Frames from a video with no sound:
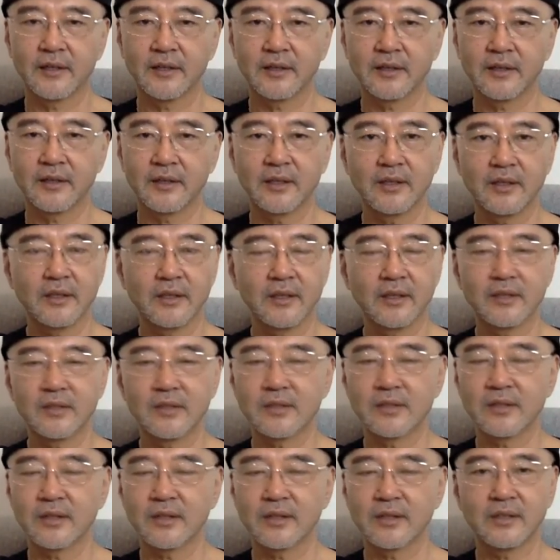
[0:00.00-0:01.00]
He is
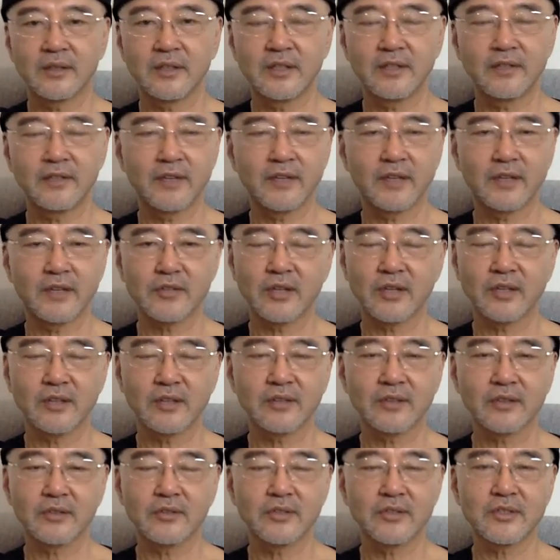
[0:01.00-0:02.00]
an
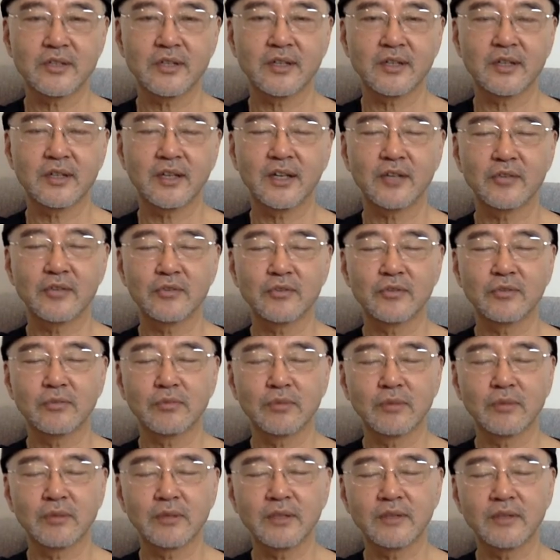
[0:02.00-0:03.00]
evangelical Christian like you wouldn't
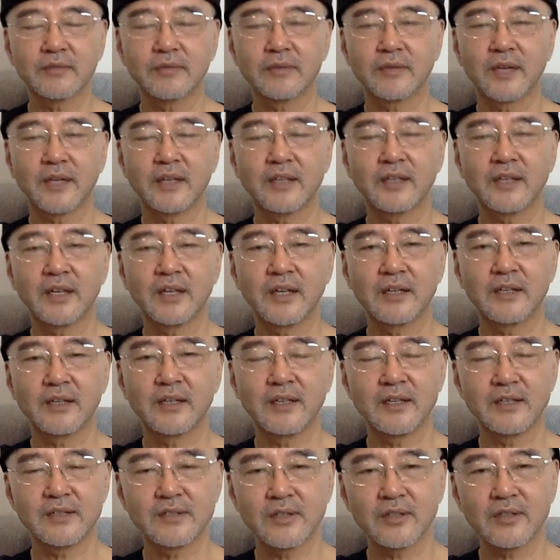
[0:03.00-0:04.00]
believe, and yet
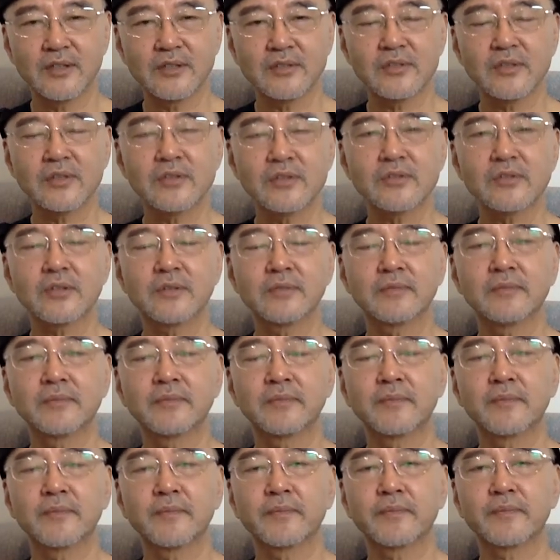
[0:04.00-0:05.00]
he's in the system.
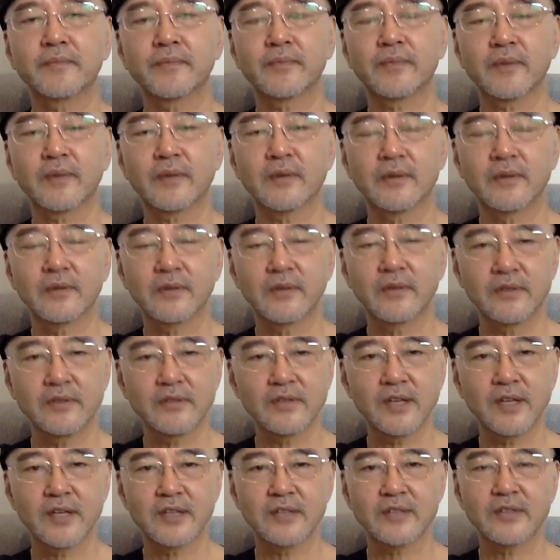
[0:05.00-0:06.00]
He
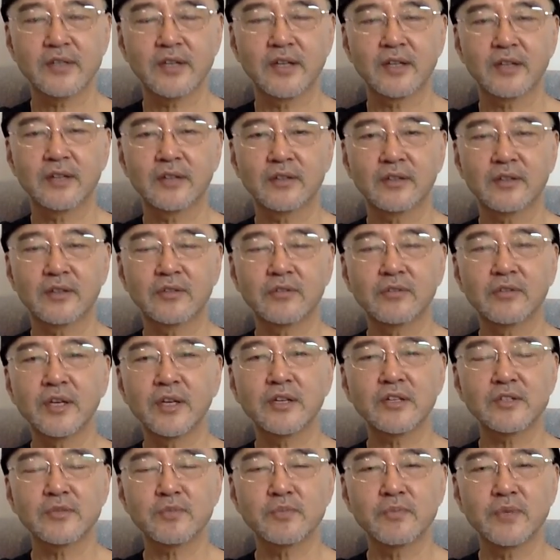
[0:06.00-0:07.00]
says that the
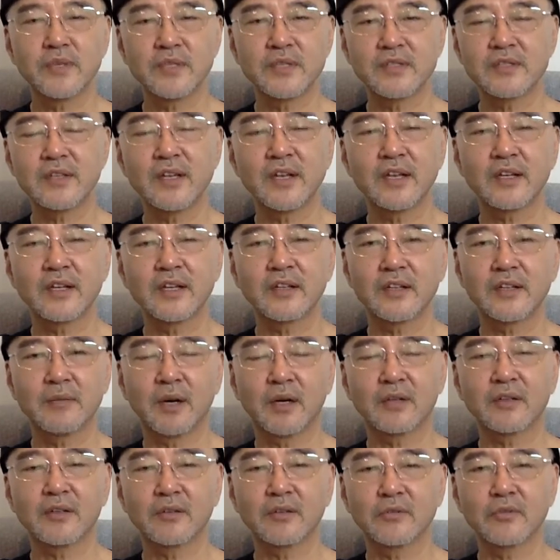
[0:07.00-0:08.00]
greatest mistake that
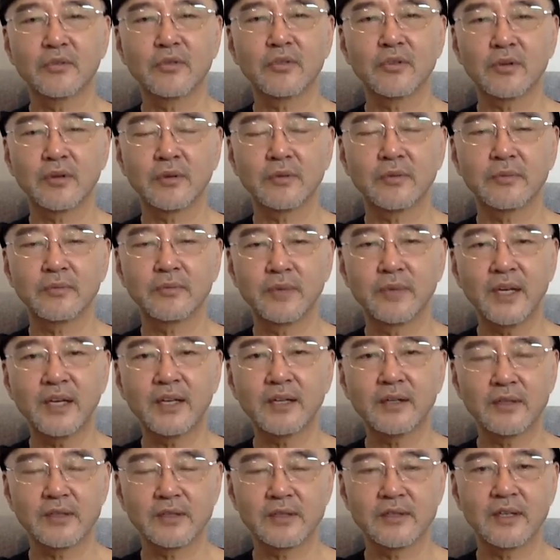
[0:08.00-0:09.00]
Martin Luther
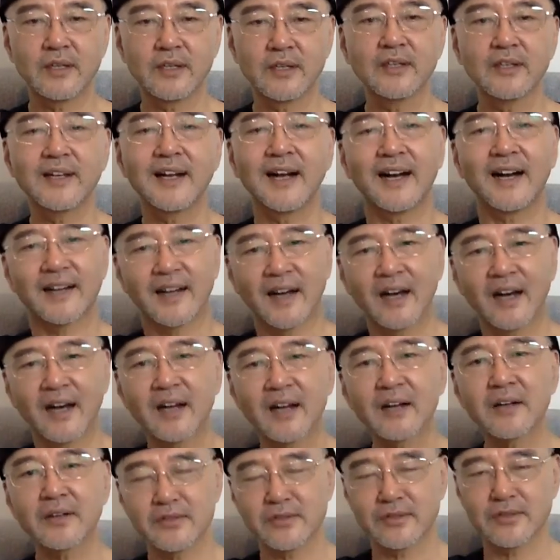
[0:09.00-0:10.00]
made is that he got out
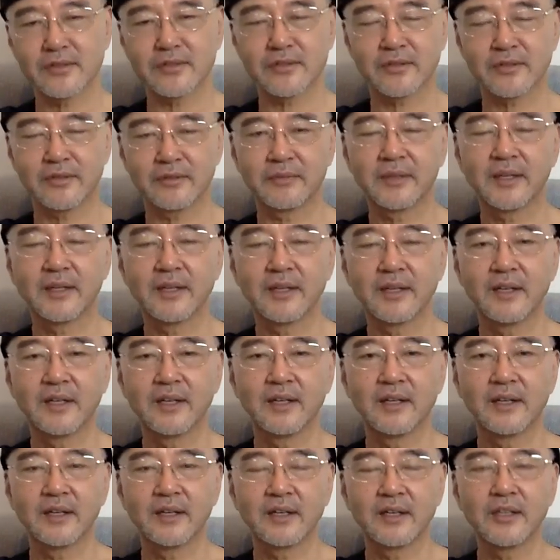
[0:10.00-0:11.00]
of the system.
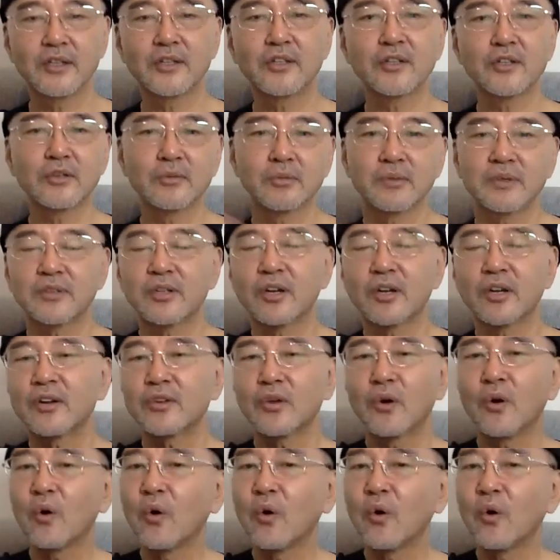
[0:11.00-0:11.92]
He could have turned the